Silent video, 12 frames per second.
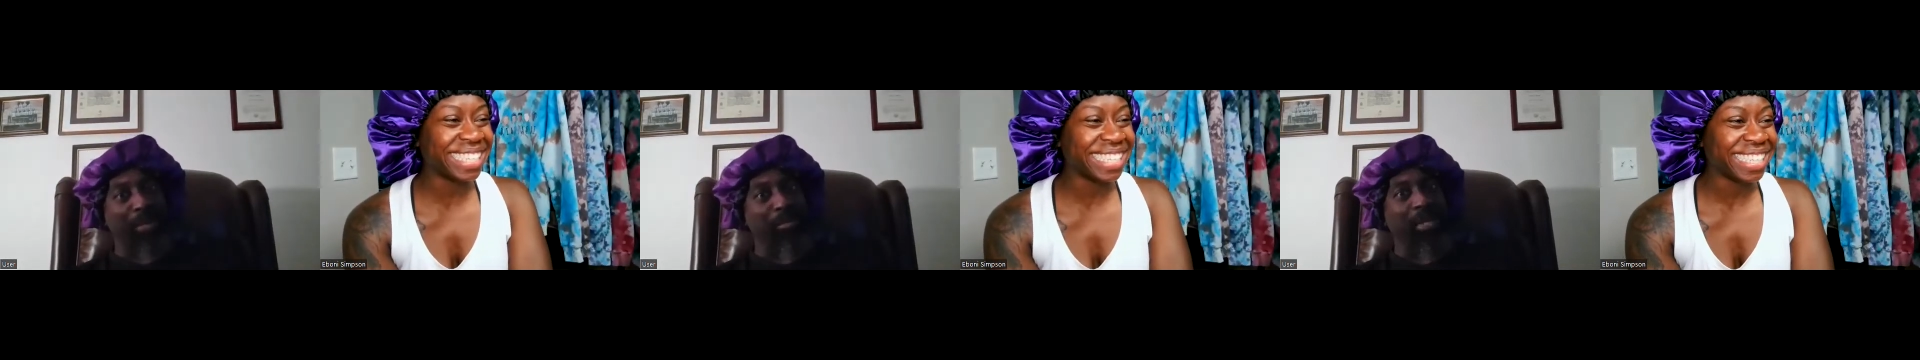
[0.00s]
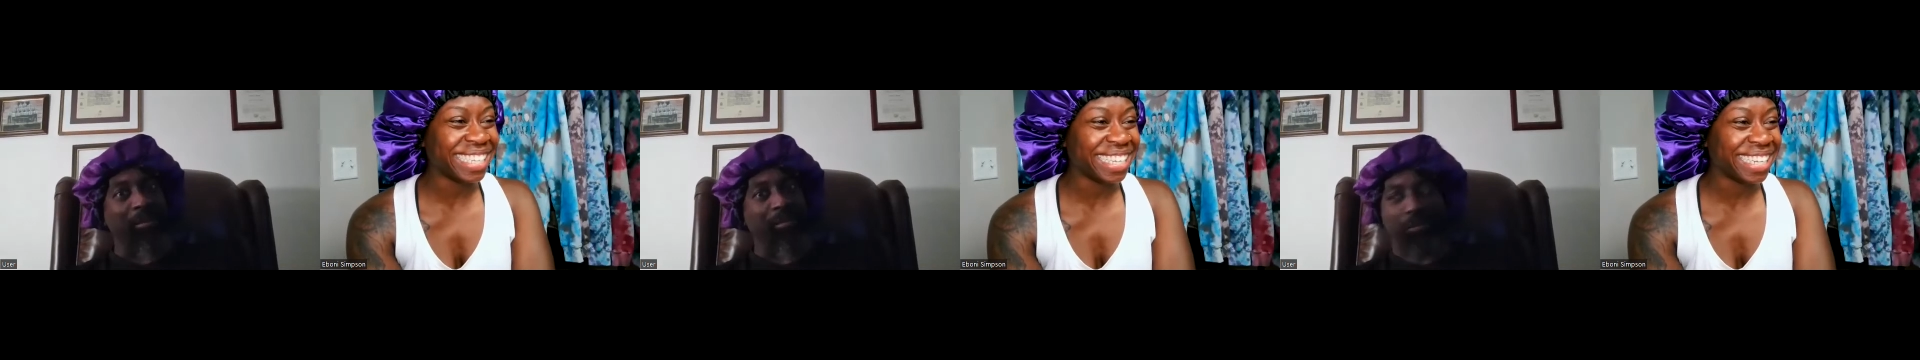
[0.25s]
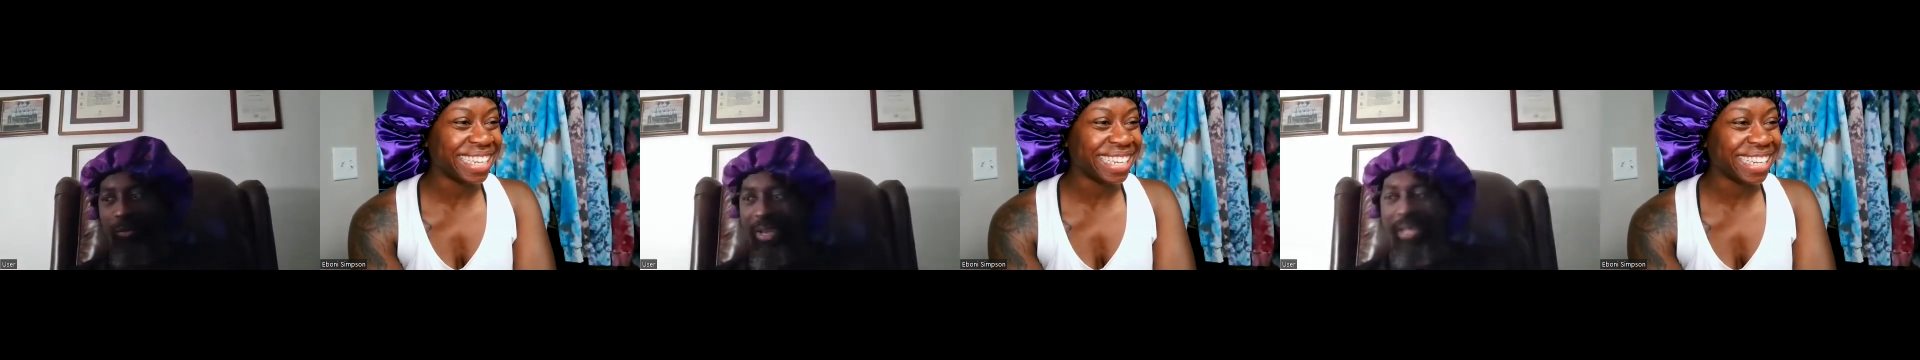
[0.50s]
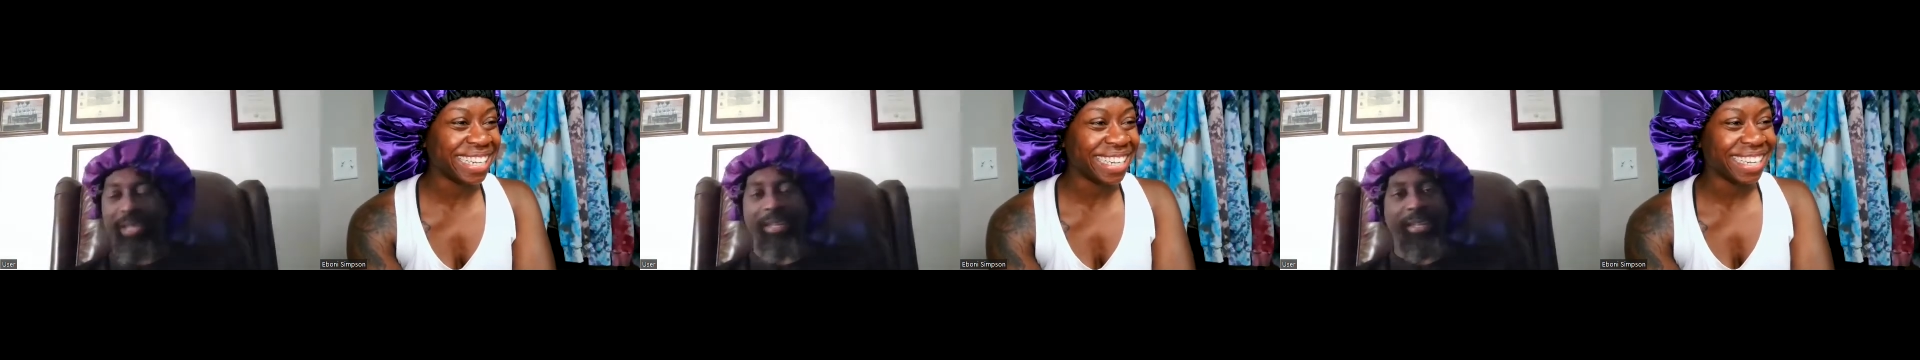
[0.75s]
Speaker 1: my mouth
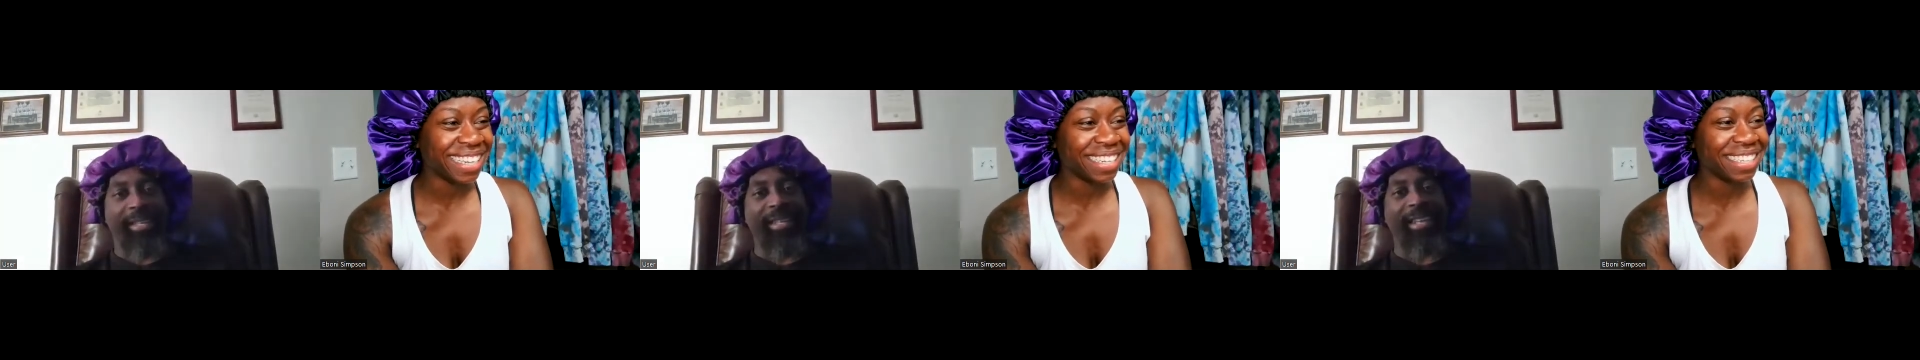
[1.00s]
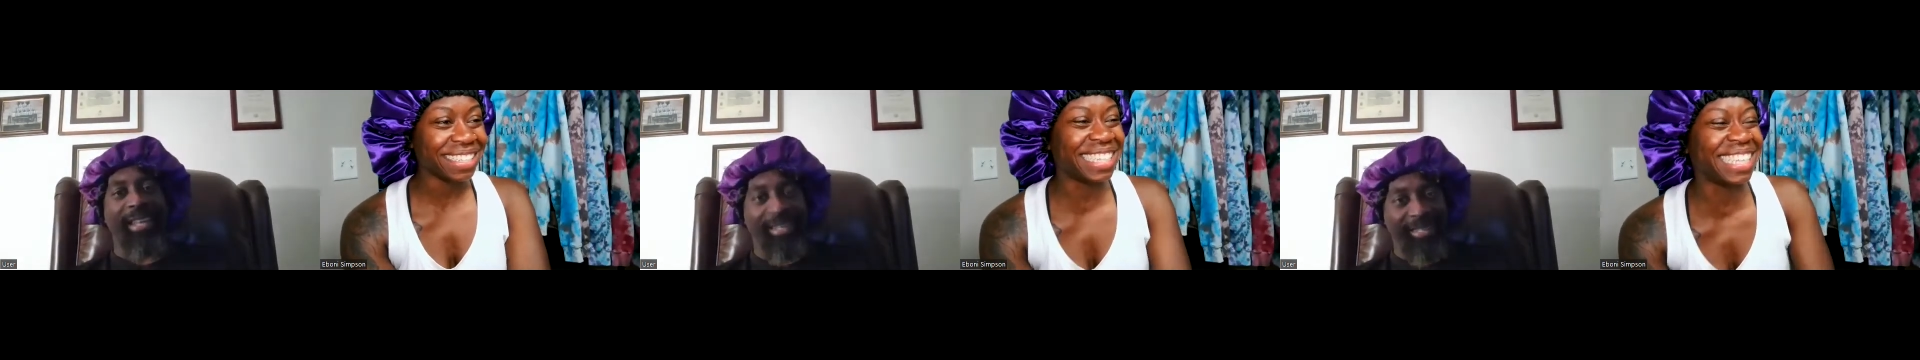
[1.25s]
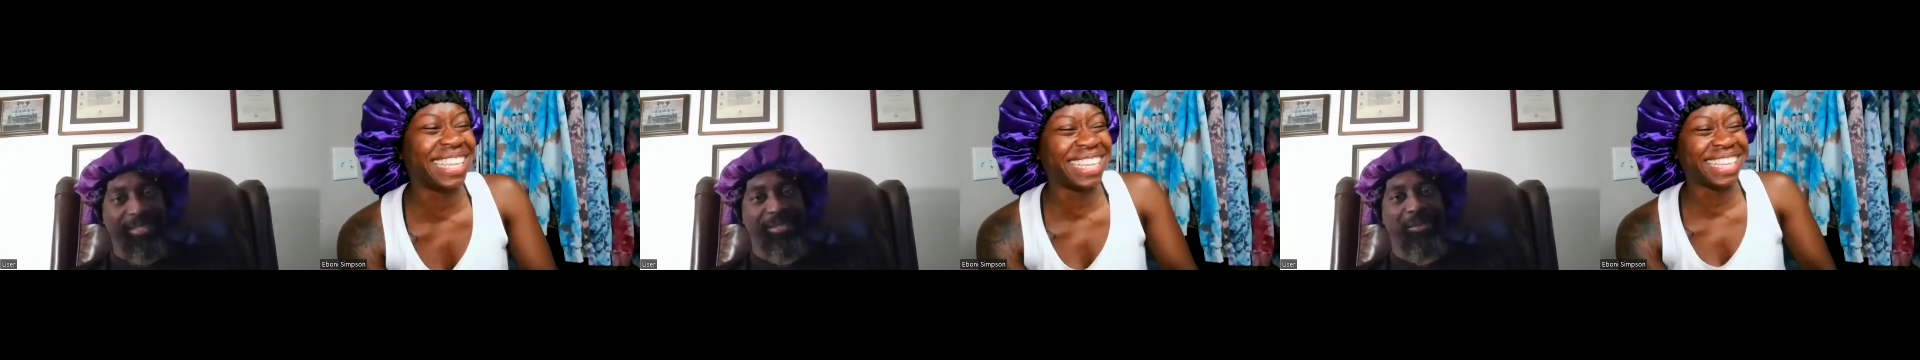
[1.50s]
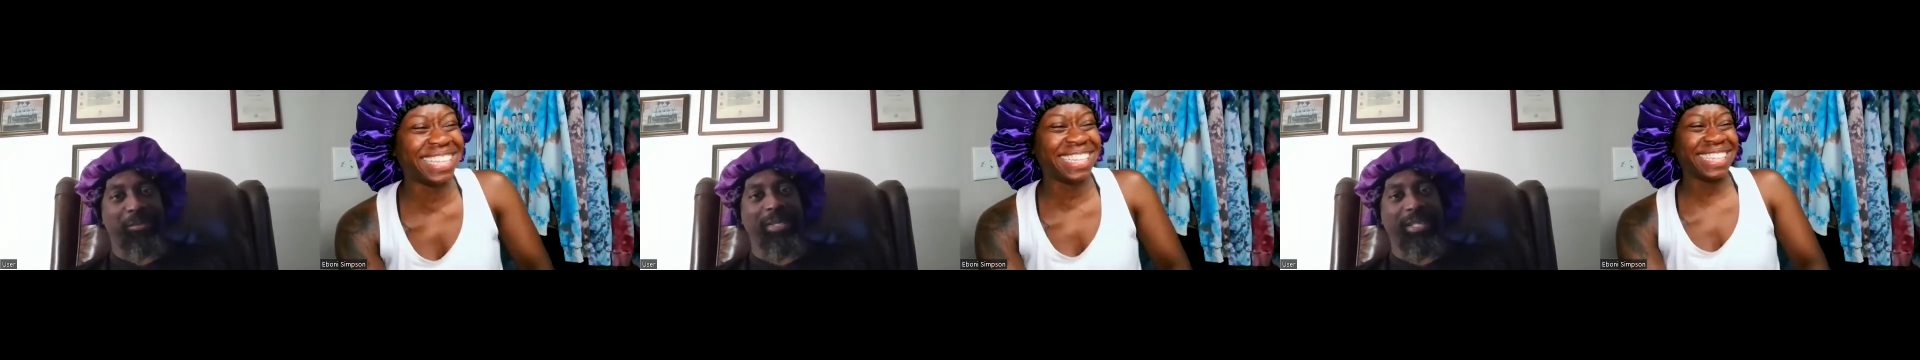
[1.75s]
dry neck, and I get a
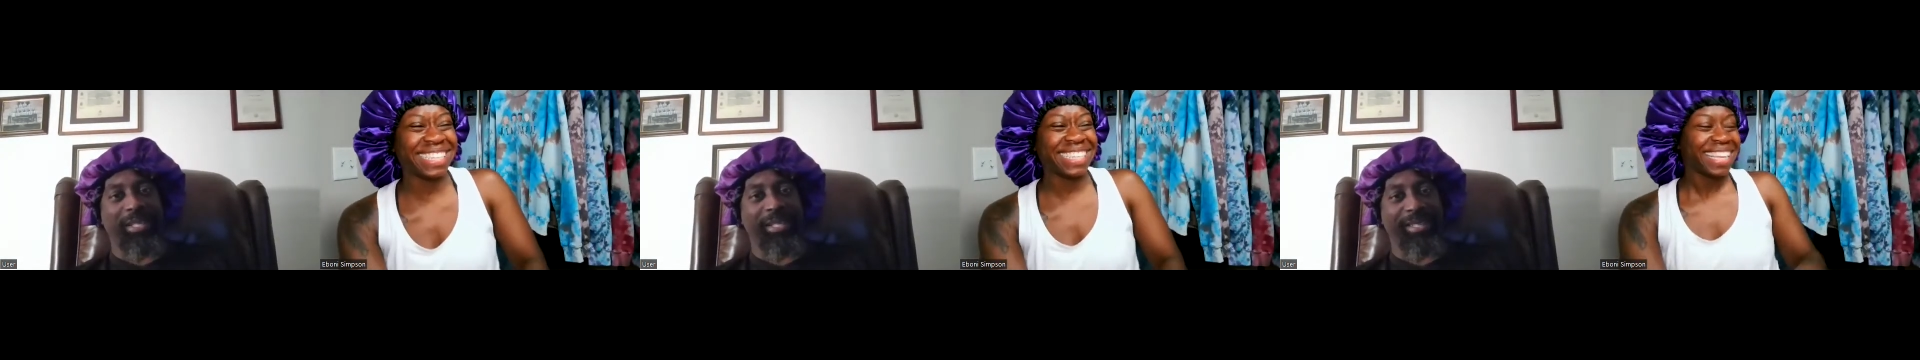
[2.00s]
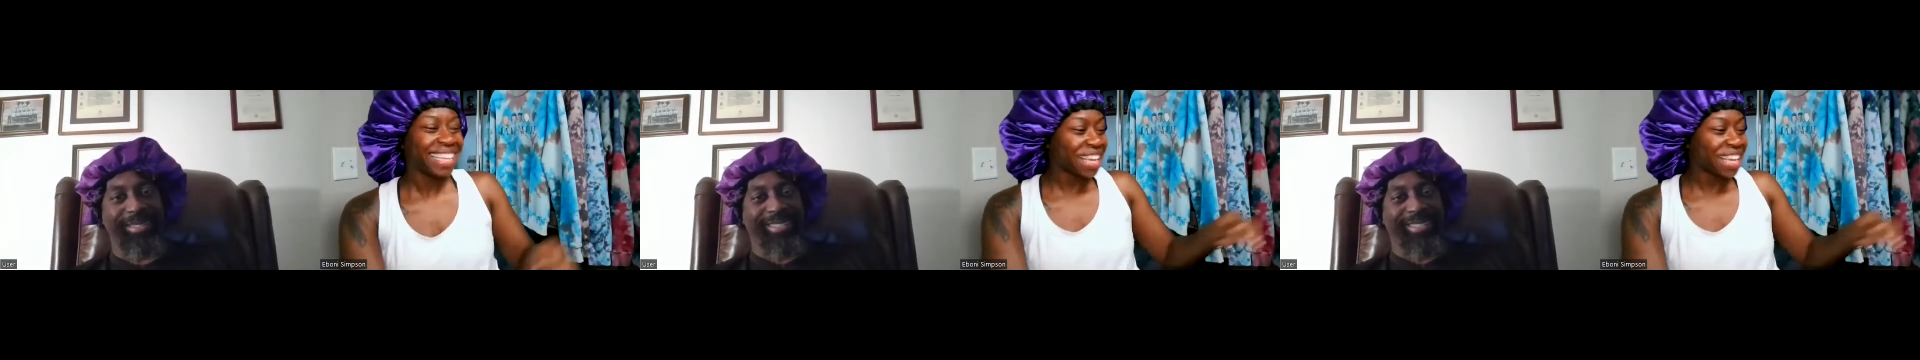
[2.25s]
swig?